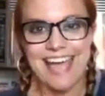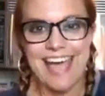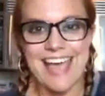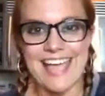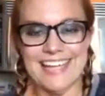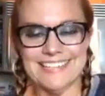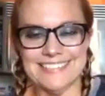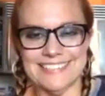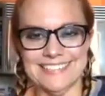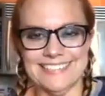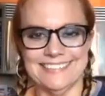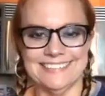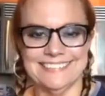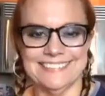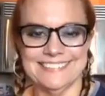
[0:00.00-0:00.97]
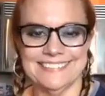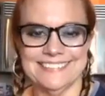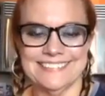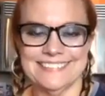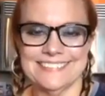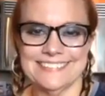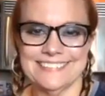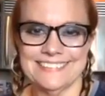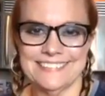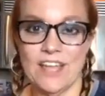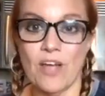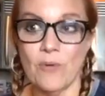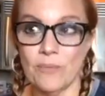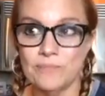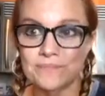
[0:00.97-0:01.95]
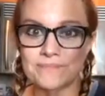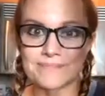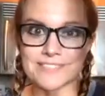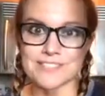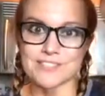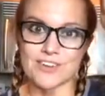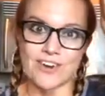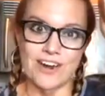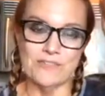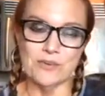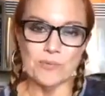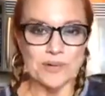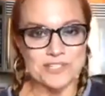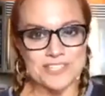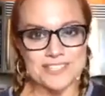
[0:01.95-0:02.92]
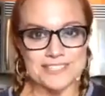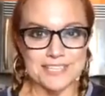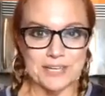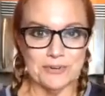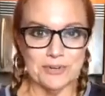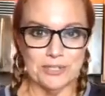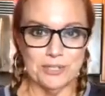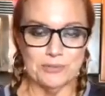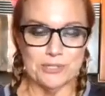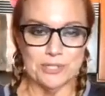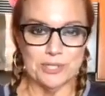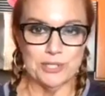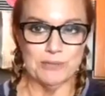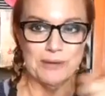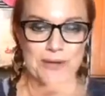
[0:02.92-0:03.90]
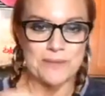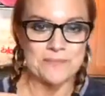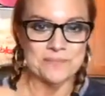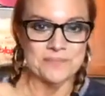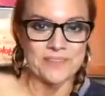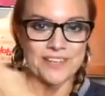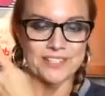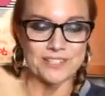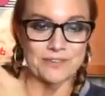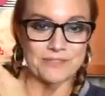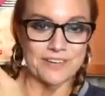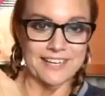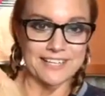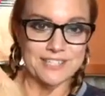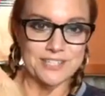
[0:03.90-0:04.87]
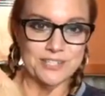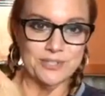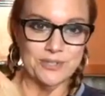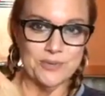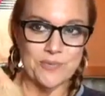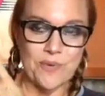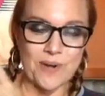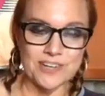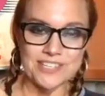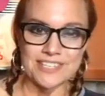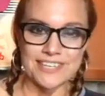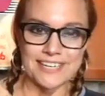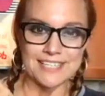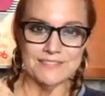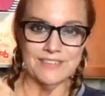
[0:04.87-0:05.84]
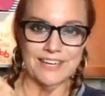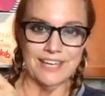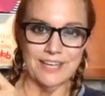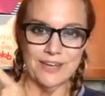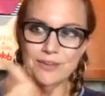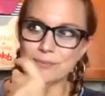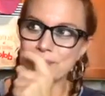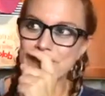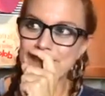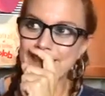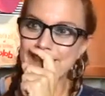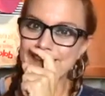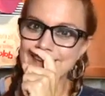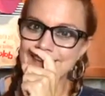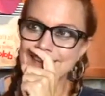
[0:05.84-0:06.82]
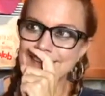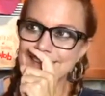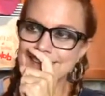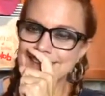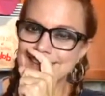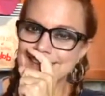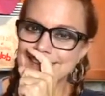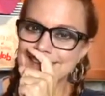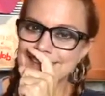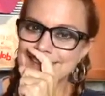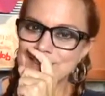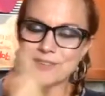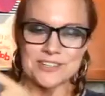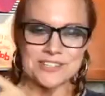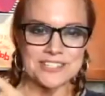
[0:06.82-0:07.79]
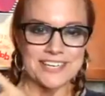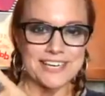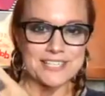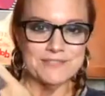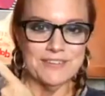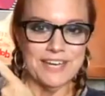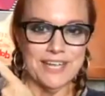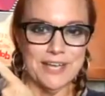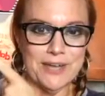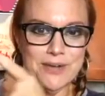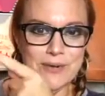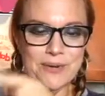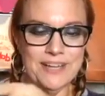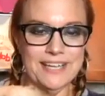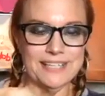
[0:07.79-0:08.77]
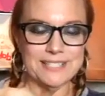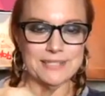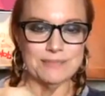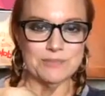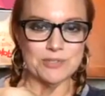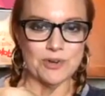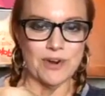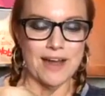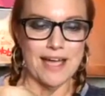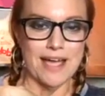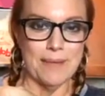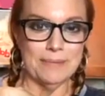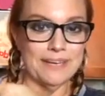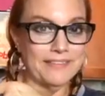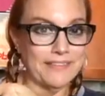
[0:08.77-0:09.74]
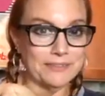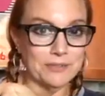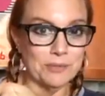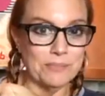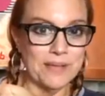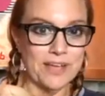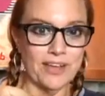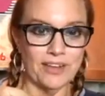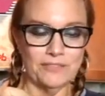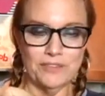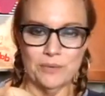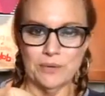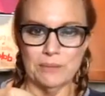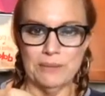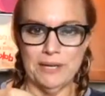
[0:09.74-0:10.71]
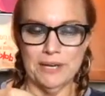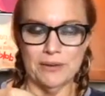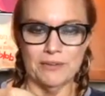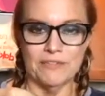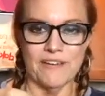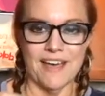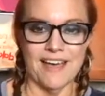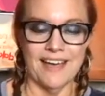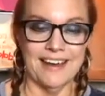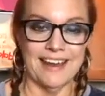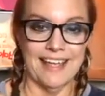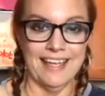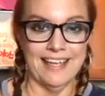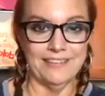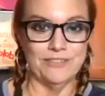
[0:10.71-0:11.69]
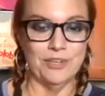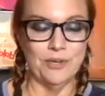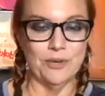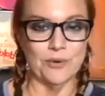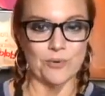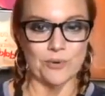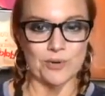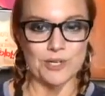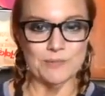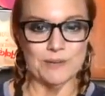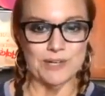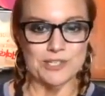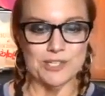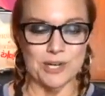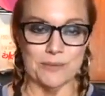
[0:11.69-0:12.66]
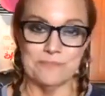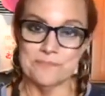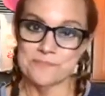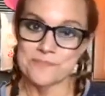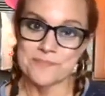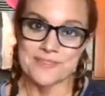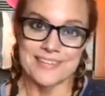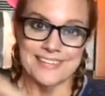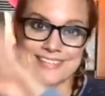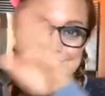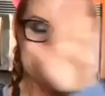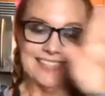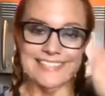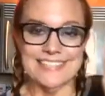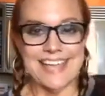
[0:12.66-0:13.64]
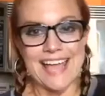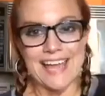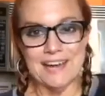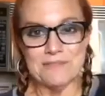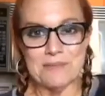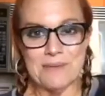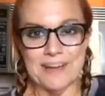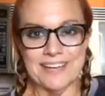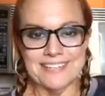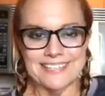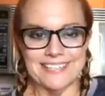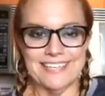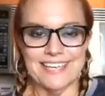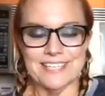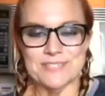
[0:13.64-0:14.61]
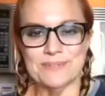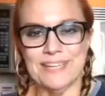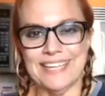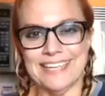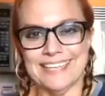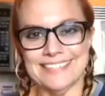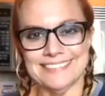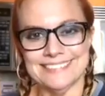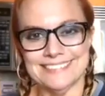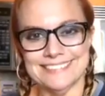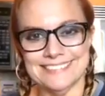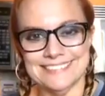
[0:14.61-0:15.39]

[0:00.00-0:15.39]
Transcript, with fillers: Good night. Oh, sorry if you're watching this later on YouTube. Don't forget to watch the next video. Let me think. Watch the next video, hit subscribe, and hit that little bell if you want to be notified, and then you can order a spreadshirt. Good night, everybody. See you next week.